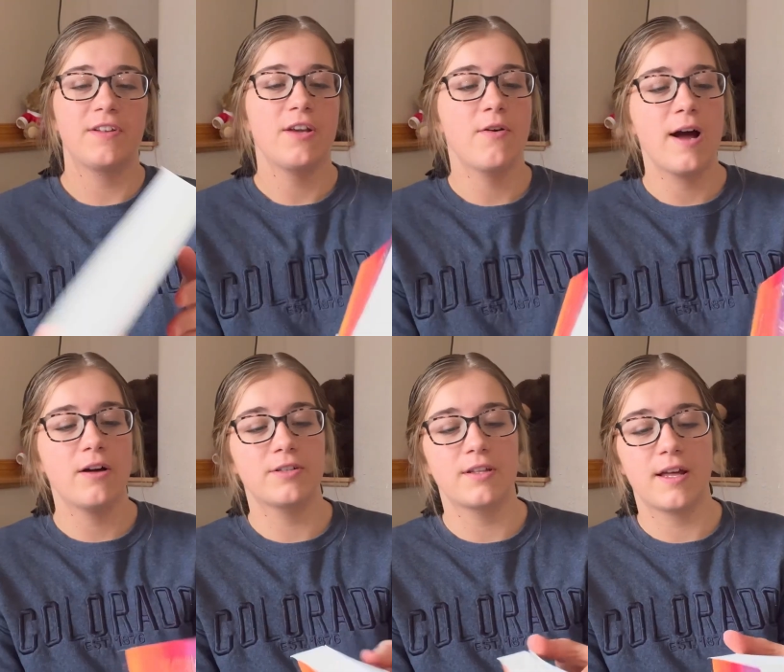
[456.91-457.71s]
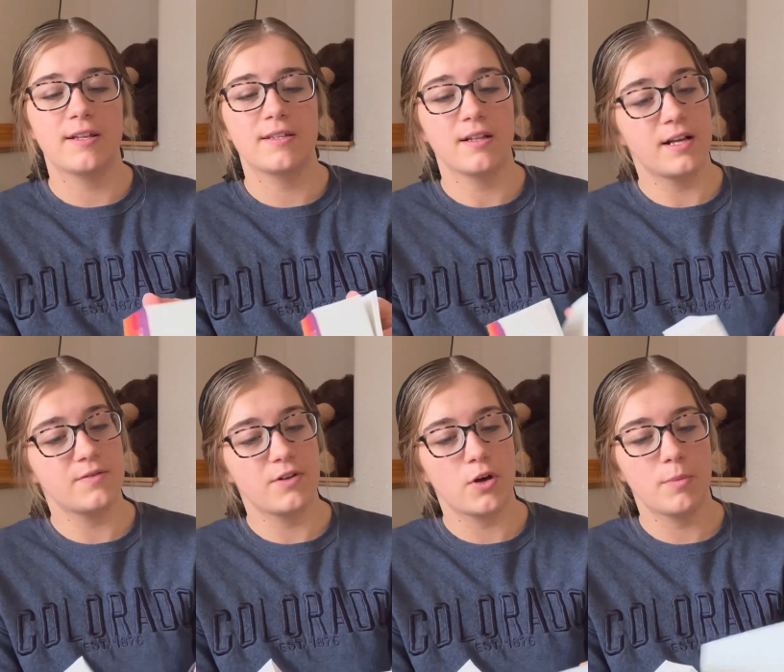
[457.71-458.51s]
video out. That is the
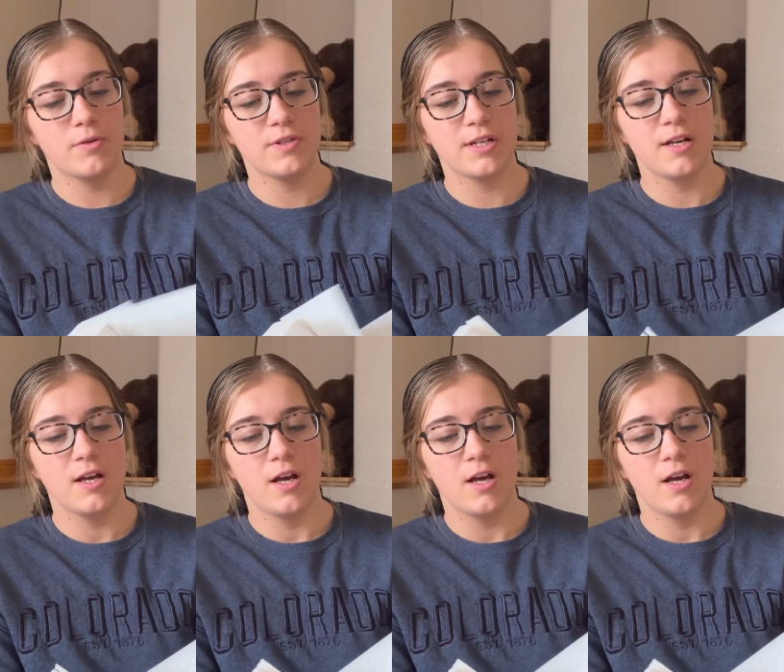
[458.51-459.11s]
last video I posted.